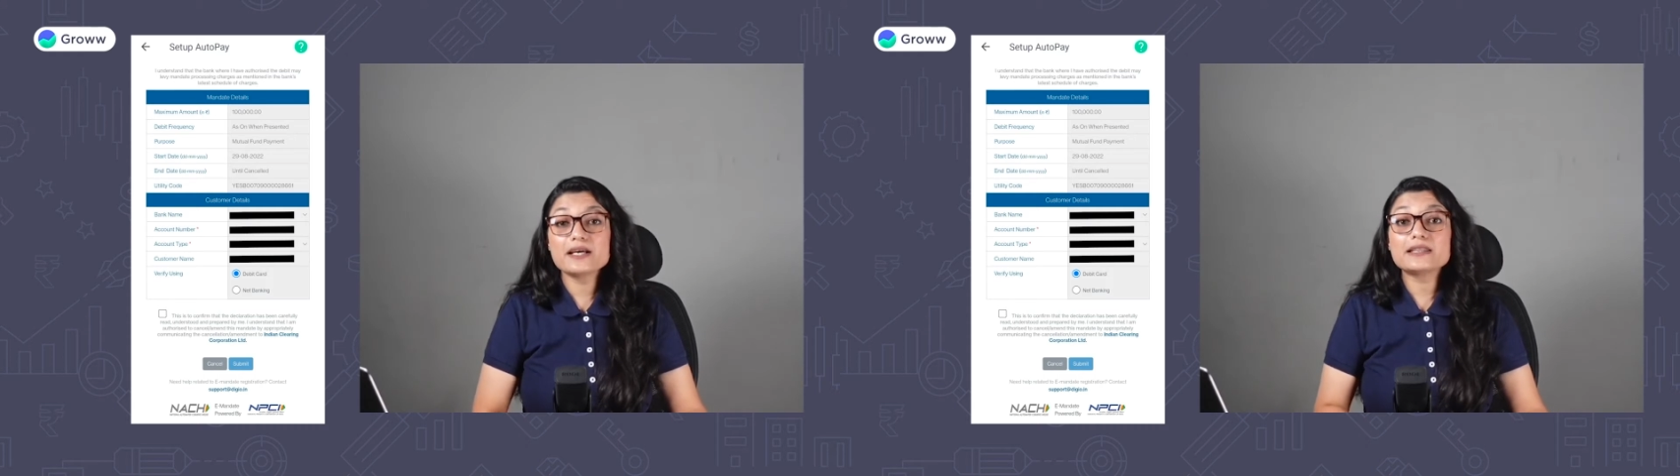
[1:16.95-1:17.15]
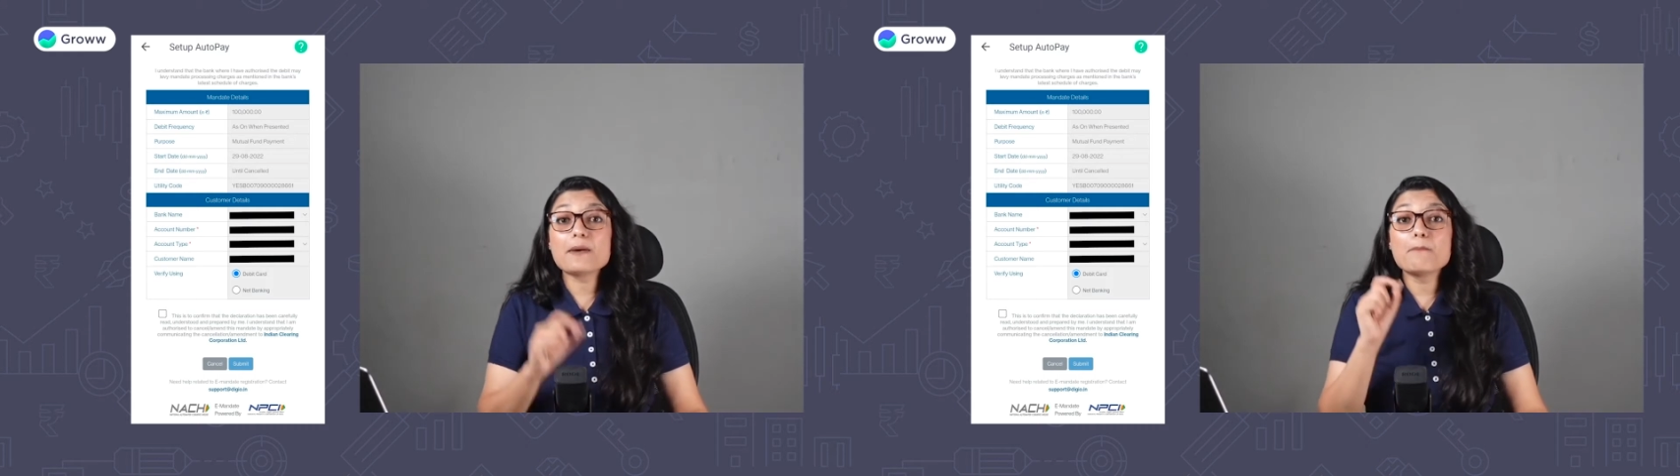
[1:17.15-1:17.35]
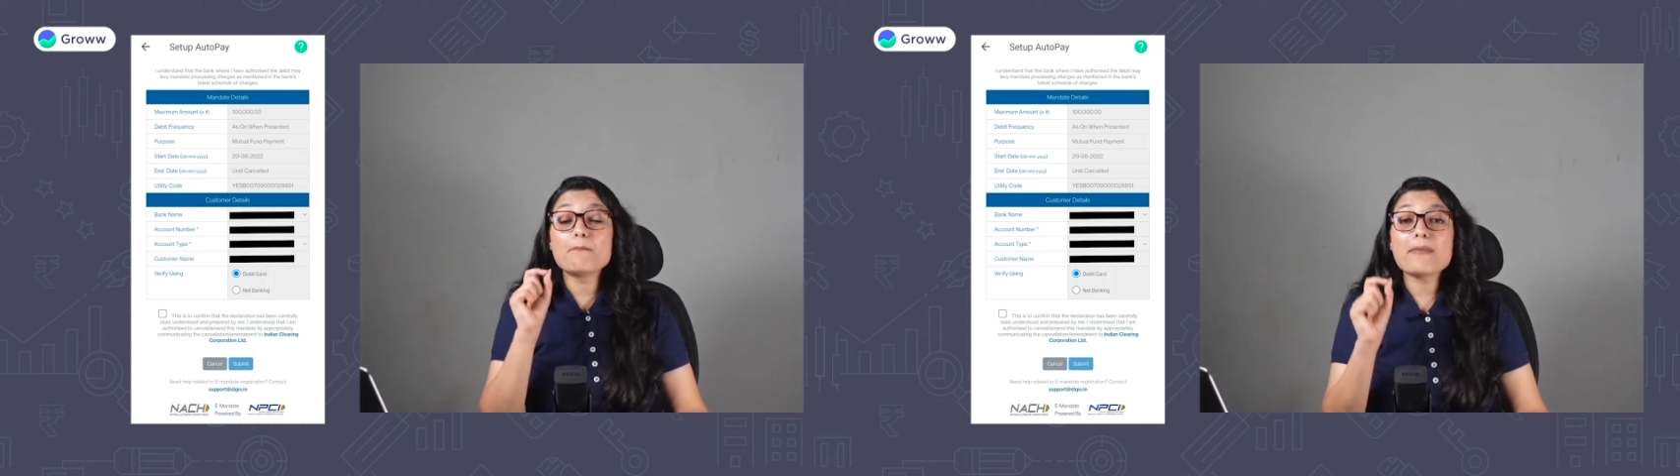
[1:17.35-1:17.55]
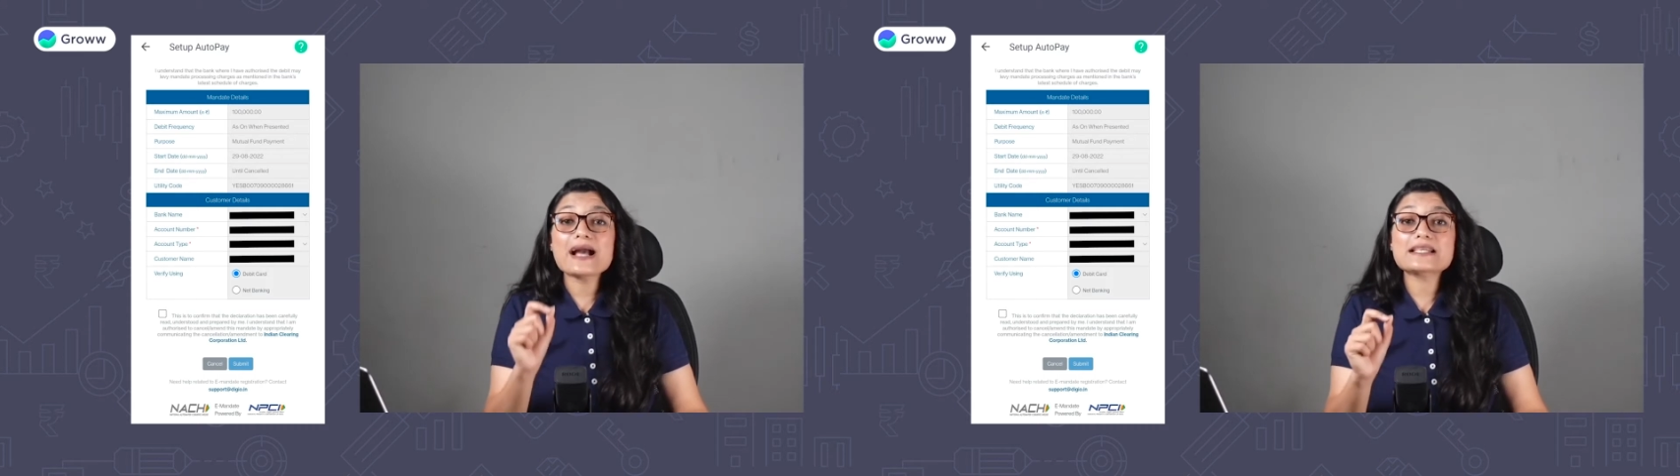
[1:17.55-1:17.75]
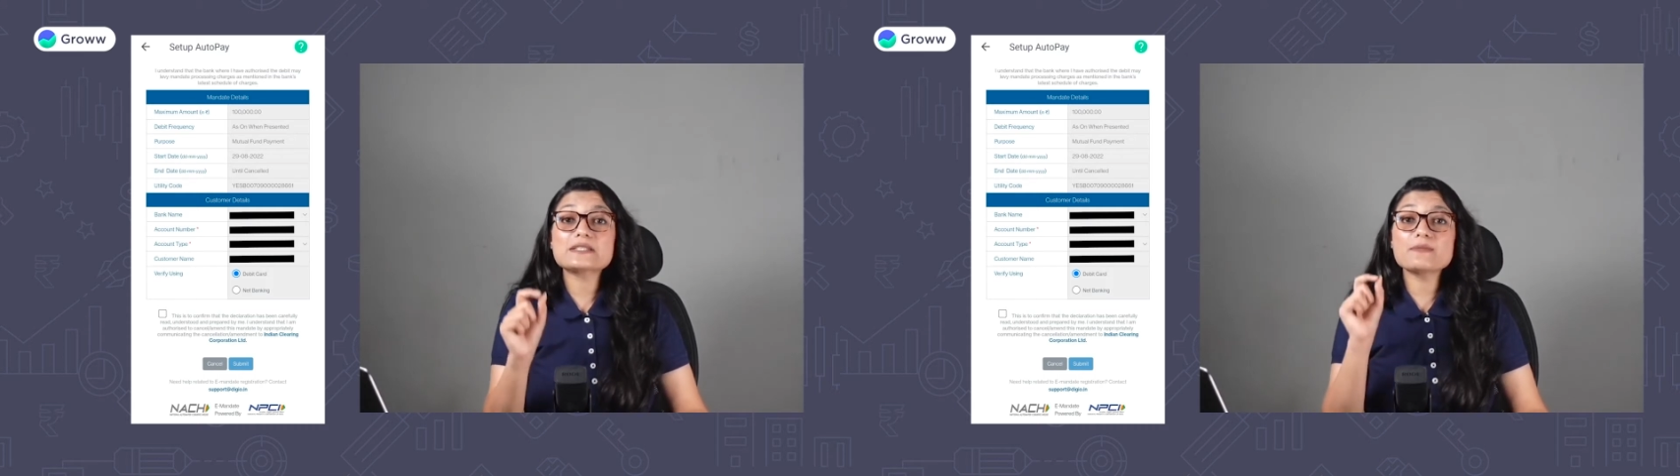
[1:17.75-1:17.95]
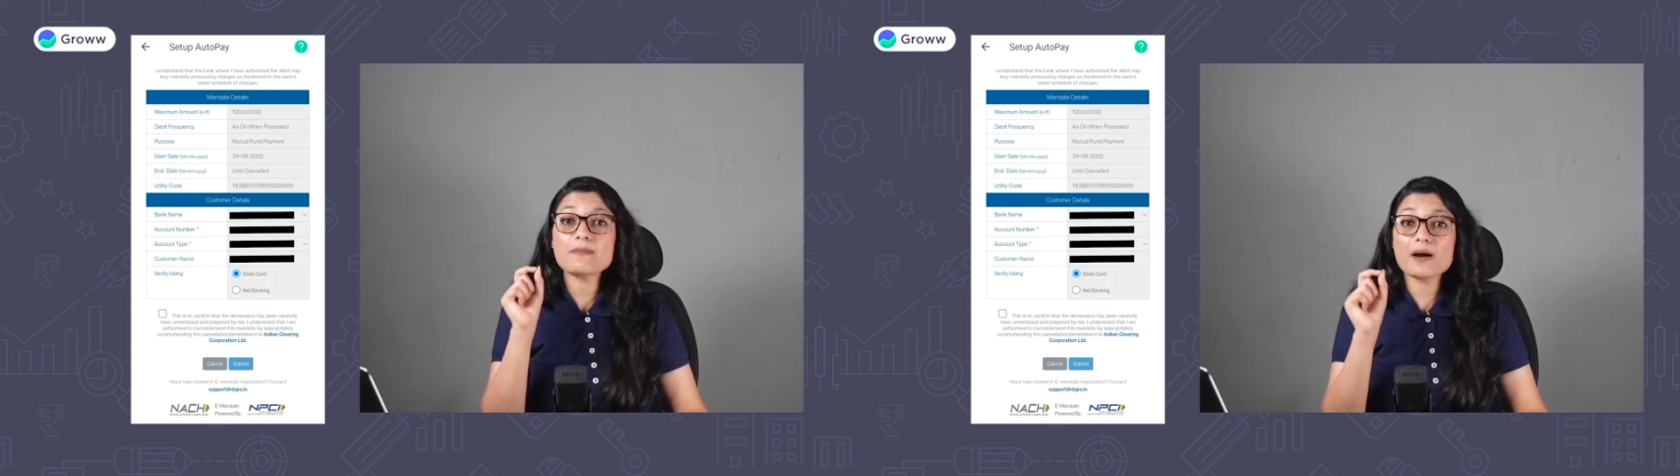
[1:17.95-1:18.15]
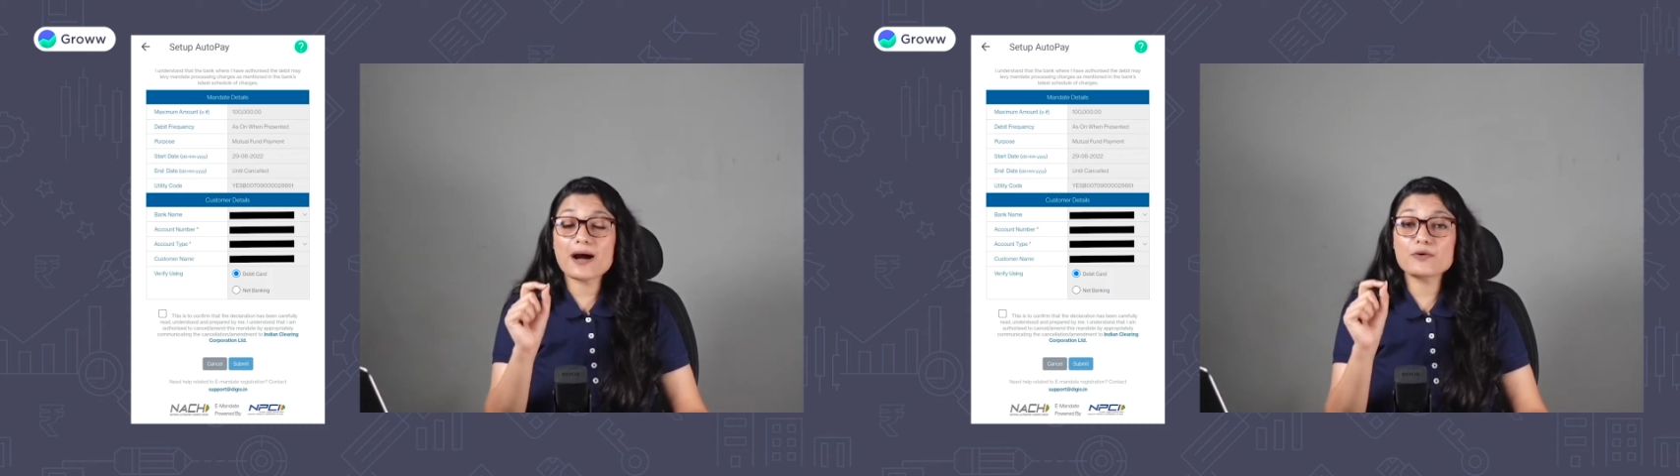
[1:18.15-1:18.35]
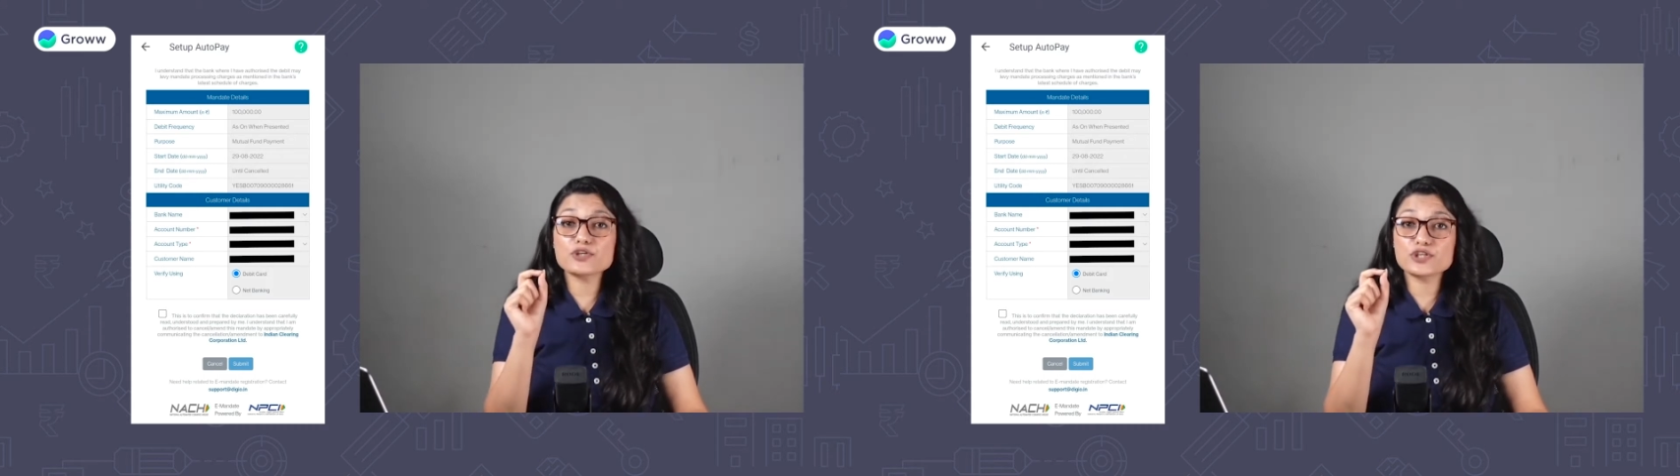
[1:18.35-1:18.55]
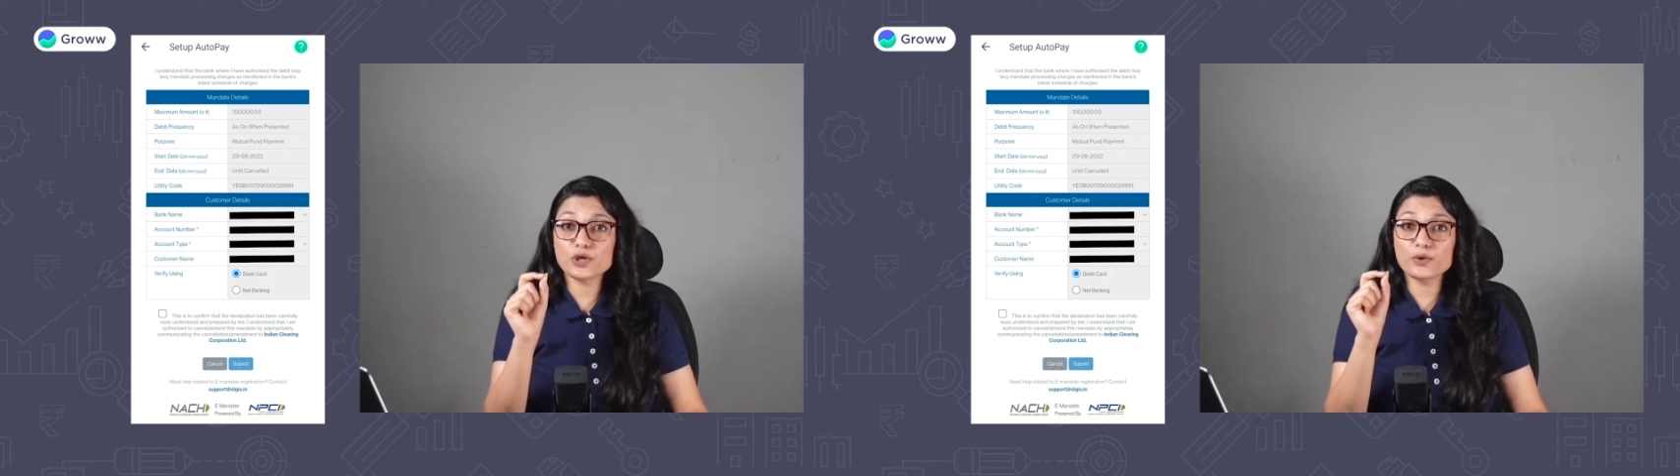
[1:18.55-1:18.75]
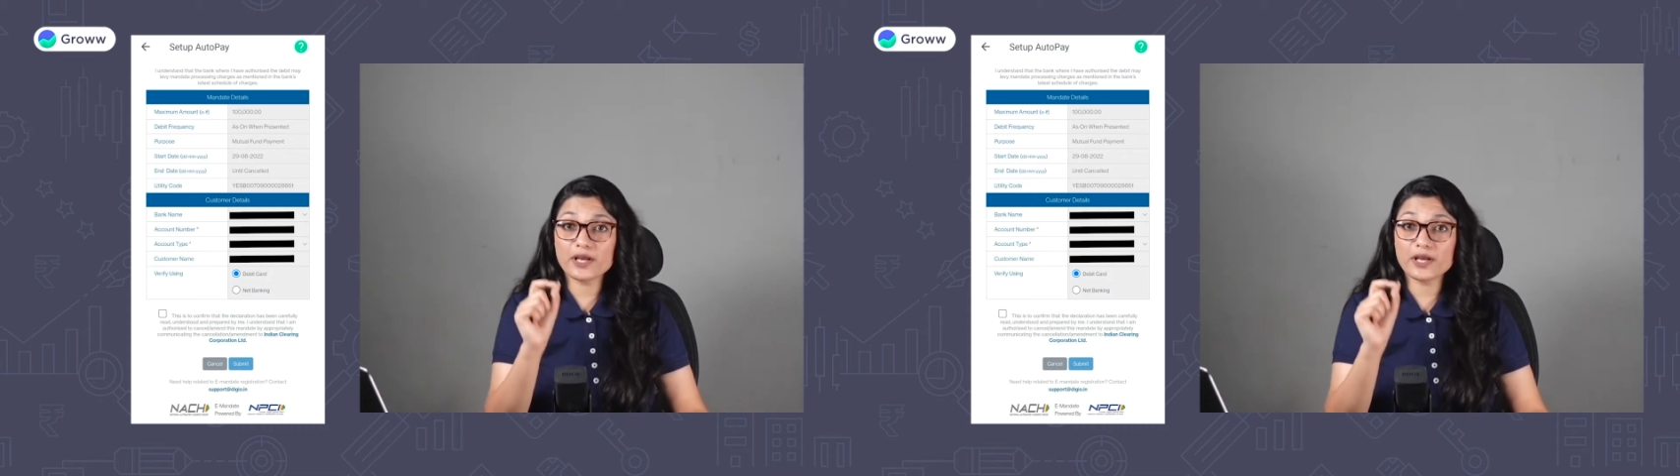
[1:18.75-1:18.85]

the maximum amount shown